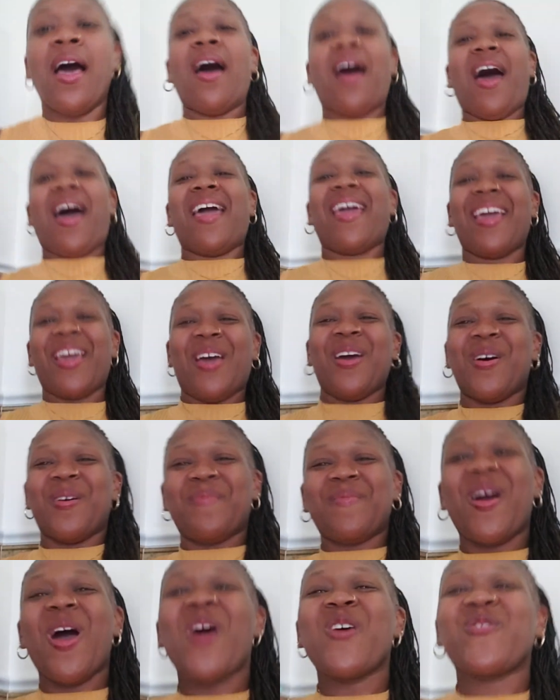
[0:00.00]
I
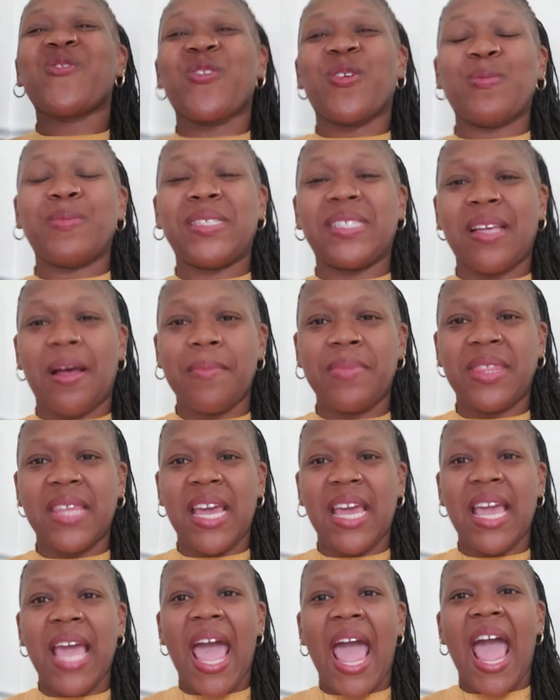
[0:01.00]
am from
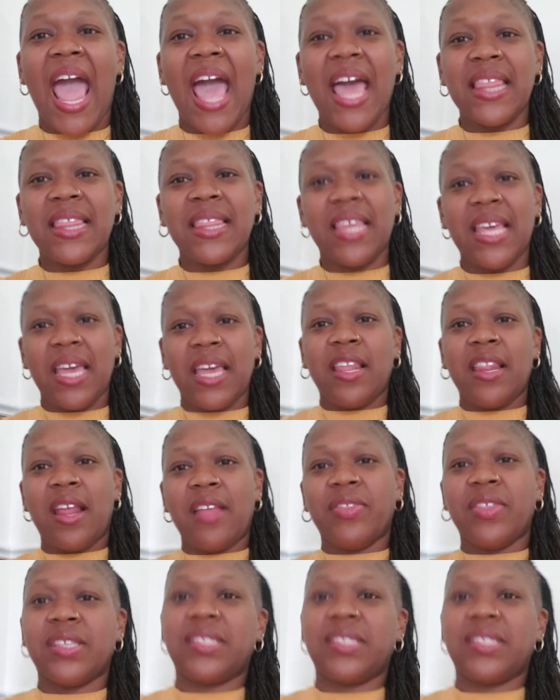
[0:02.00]
something. And then the